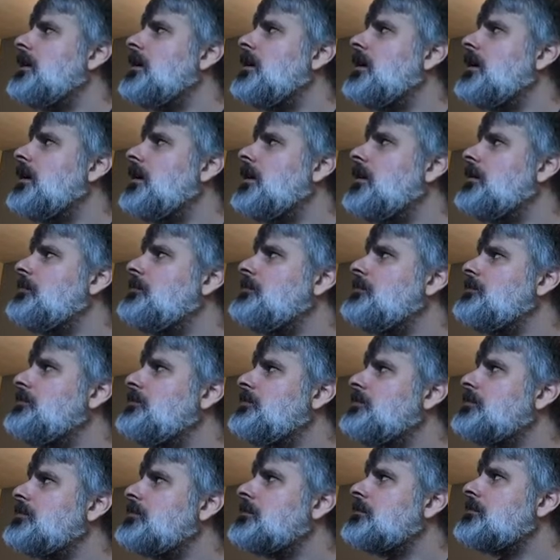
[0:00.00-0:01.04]

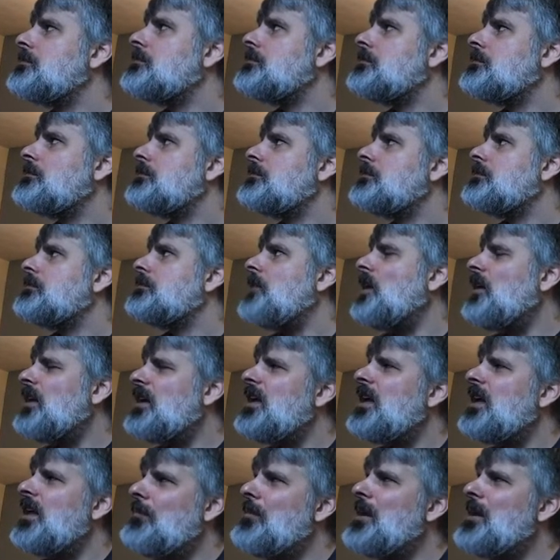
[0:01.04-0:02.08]

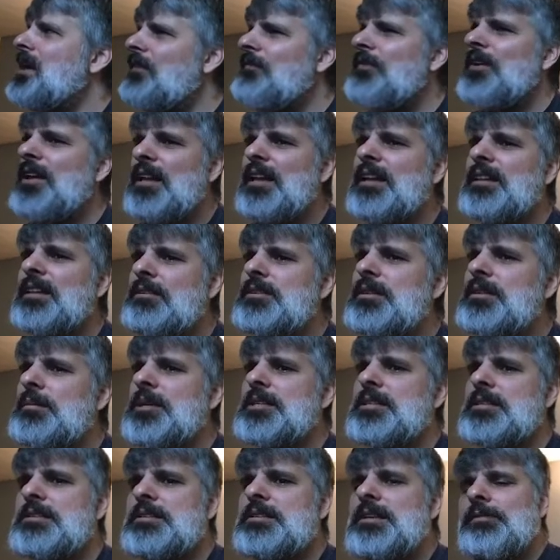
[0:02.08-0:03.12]
Okay, yeah, I mean, I felt like there was a
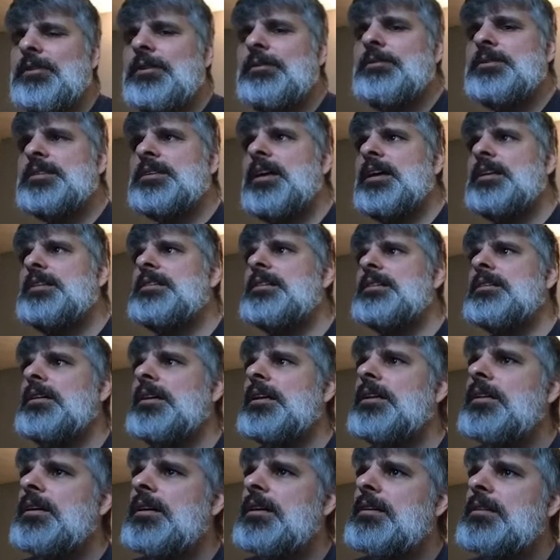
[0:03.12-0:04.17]
bunch of stuff I was guessing
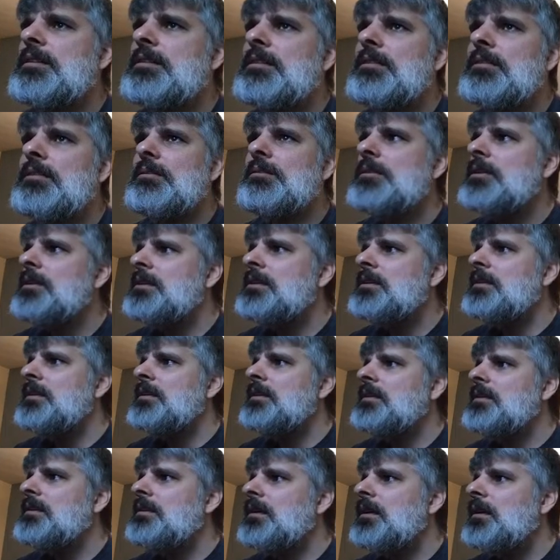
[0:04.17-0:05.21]
on there. So
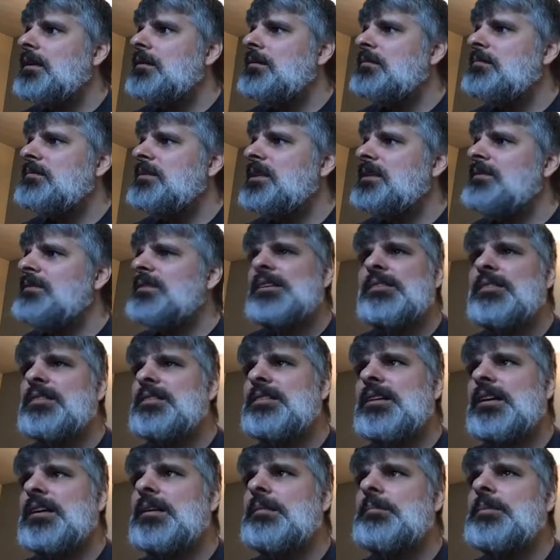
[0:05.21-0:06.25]
even though
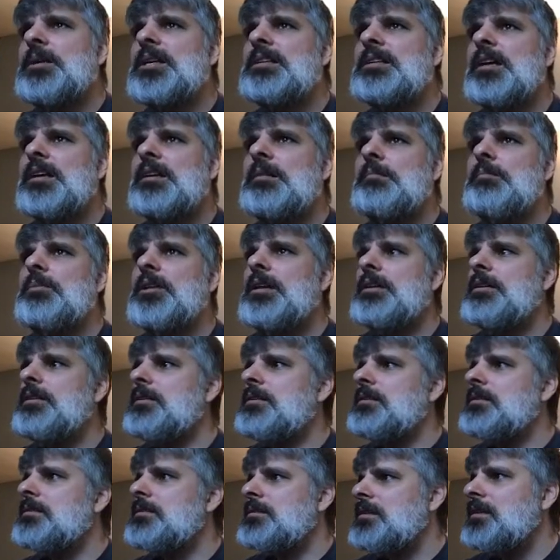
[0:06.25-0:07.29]
there's not going to be a ton of
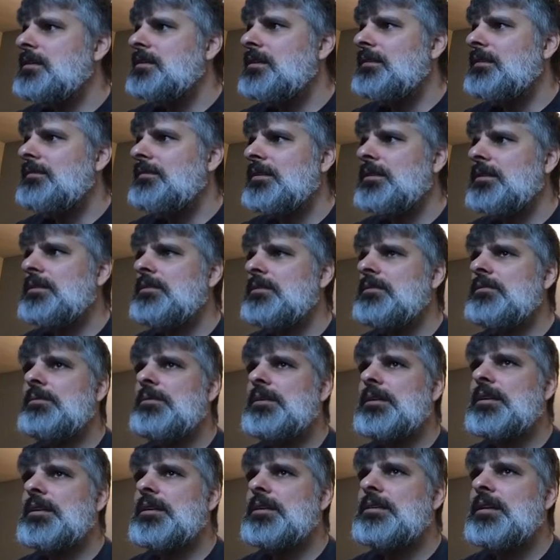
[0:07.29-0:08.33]
blunders, I definitely do
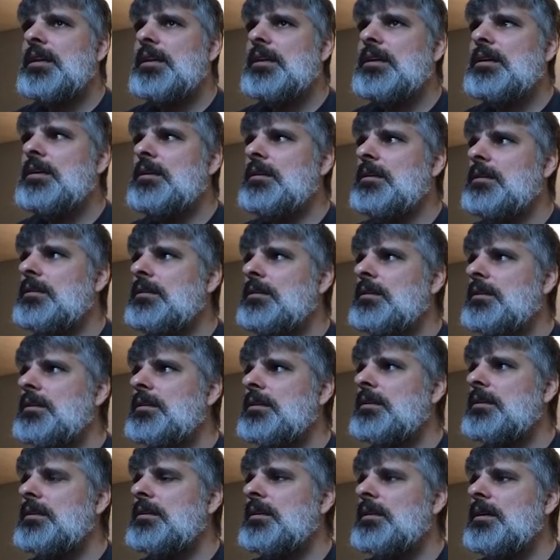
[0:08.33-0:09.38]
want to take a
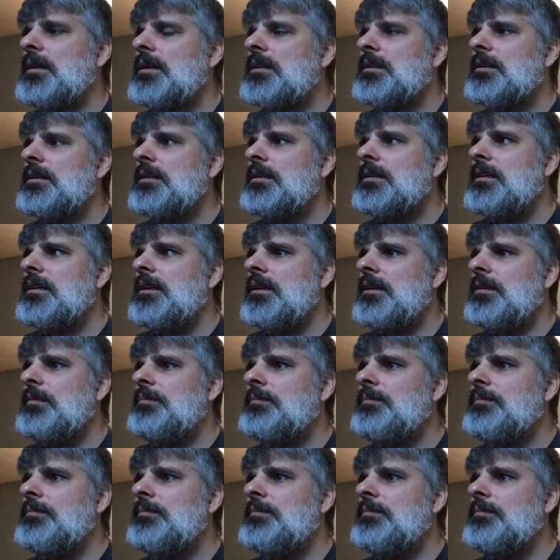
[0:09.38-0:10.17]
look at the